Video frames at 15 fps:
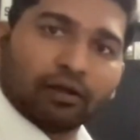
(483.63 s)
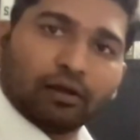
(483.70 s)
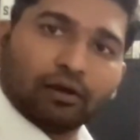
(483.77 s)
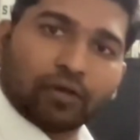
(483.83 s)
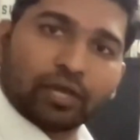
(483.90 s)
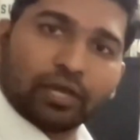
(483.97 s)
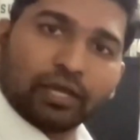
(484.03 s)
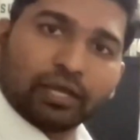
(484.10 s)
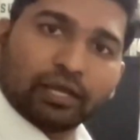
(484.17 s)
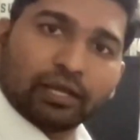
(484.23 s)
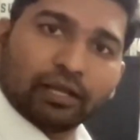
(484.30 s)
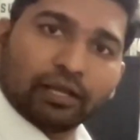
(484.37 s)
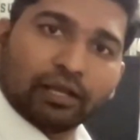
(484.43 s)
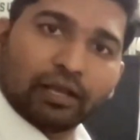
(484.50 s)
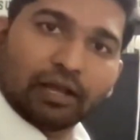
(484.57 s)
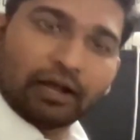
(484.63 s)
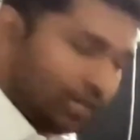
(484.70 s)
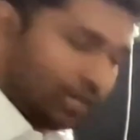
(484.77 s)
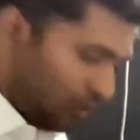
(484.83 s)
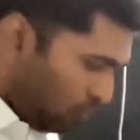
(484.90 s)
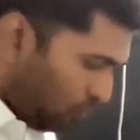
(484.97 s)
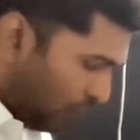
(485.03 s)
Okay,
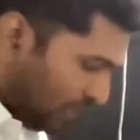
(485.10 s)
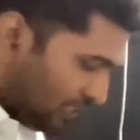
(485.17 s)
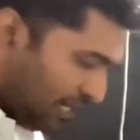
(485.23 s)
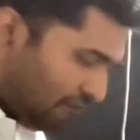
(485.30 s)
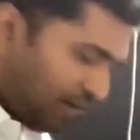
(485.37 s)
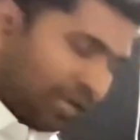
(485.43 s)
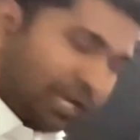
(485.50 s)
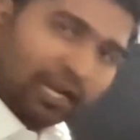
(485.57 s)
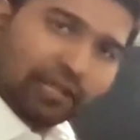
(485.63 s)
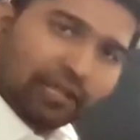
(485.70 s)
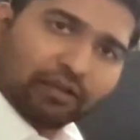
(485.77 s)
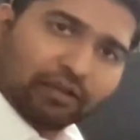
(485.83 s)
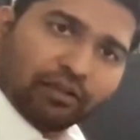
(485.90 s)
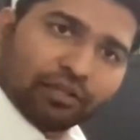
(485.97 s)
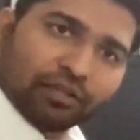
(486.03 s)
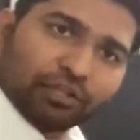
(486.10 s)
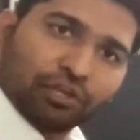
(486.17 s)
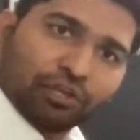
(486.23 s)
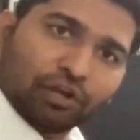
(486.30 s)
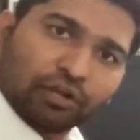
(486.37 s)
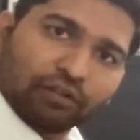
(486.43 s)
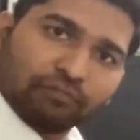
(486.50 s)
and once in a while,
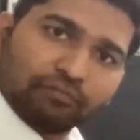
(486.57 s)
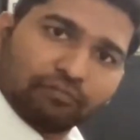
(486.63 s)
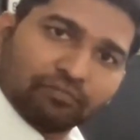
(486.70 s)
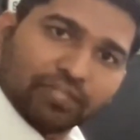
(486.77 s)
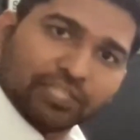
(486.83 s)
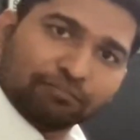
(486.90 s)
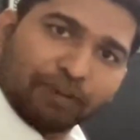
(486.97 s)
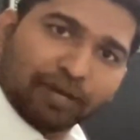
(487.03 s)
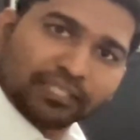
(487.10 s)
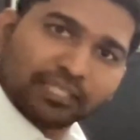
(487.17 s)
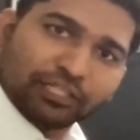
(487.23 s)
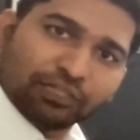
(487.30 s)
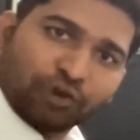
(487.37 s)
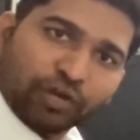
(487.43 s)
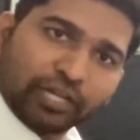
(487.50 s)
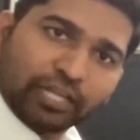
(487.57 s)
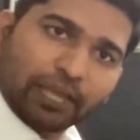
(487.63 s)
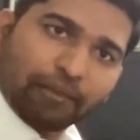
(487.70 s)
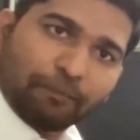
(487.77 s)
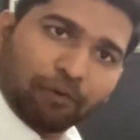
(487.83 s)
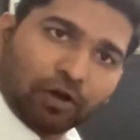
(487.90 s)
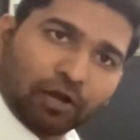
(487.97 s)
this person is going to
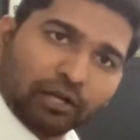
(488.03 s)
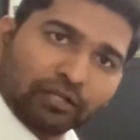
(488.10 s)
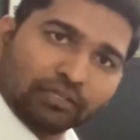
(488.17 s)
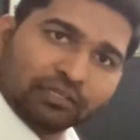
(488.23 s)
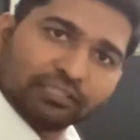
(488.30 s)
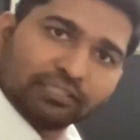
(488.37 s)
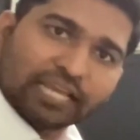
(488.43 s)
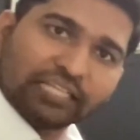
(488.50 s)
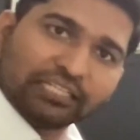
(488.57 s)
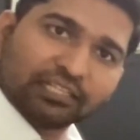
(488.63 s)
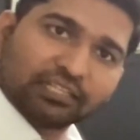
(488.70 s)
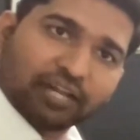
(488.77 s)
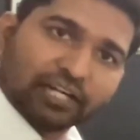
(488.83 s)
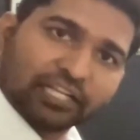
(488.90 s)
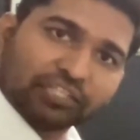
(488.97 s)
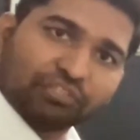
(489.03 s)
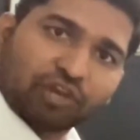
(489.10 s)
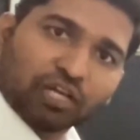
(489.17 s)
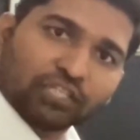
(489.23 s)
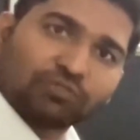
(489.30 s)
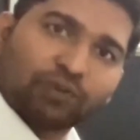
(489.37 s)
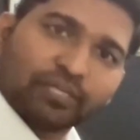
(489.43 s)
keep on changing the 30
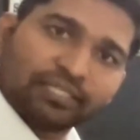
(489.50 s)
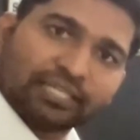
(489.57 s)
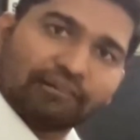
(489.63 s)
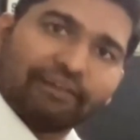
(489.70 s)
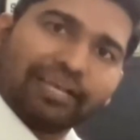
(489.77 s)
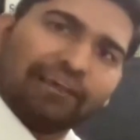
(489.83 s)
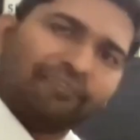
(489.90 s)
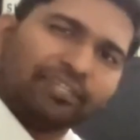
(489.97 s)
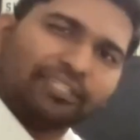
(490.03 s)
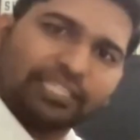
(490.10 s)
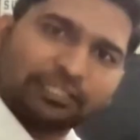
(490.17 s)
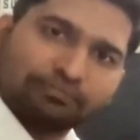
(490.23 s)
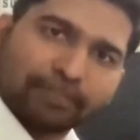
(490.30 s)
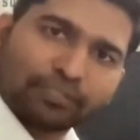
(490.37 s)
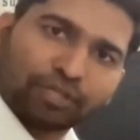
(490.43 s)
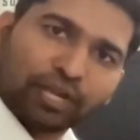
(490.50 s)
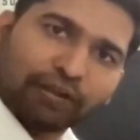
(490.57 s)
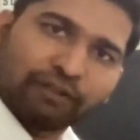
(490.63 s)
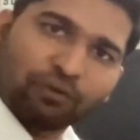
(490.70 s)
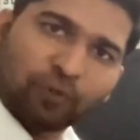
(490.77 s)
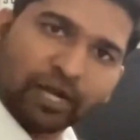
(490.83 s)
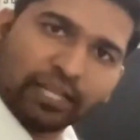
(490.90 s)
stocks once in a while, every 6 months or
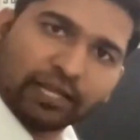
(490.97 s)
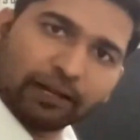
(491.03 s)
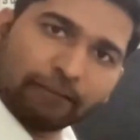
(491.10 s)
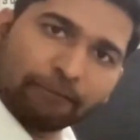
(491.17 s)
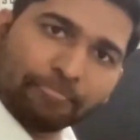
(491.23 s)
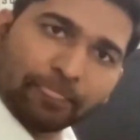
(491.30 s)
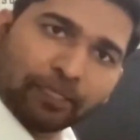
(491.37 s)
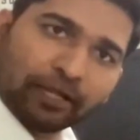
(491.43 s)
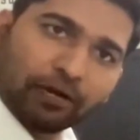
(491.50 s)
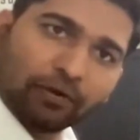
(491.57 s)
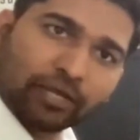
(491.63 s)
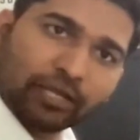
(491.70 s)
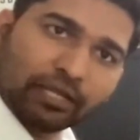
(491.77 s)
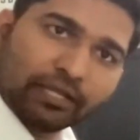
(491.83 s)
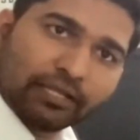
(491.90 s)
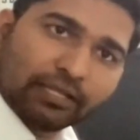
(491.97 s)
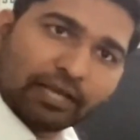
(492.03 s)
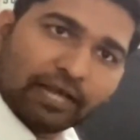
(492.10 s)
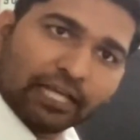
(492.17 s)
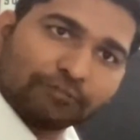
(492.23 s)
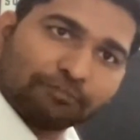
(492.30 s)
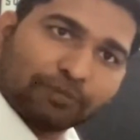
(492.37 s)
every 1 year. Okay,
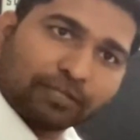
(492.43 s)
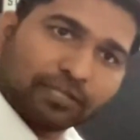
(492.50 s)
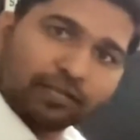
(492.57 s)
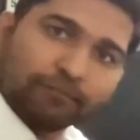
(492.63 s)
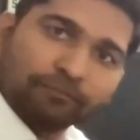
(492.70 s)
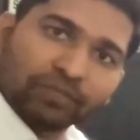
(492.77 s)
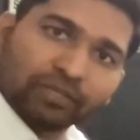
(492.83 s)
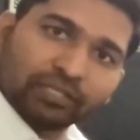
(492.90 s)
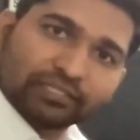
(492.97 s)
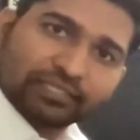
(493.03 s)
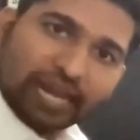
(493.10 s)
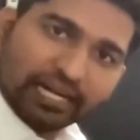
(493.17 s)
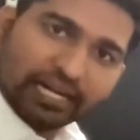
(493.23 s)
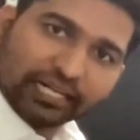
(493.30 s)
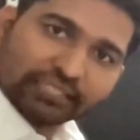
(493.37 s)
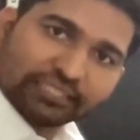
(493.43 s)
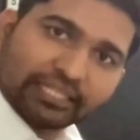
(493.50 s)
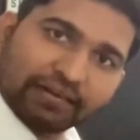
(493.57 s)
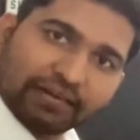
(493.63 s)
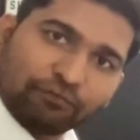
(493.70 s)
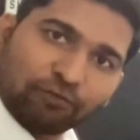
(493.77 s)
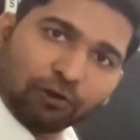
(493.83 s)
as per the standards that
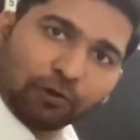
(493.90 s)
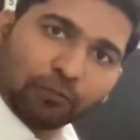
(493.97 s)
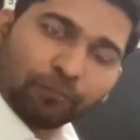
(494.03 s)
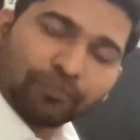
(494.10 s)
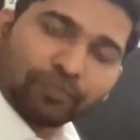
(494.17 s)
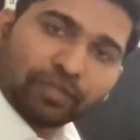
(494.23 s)
they follow.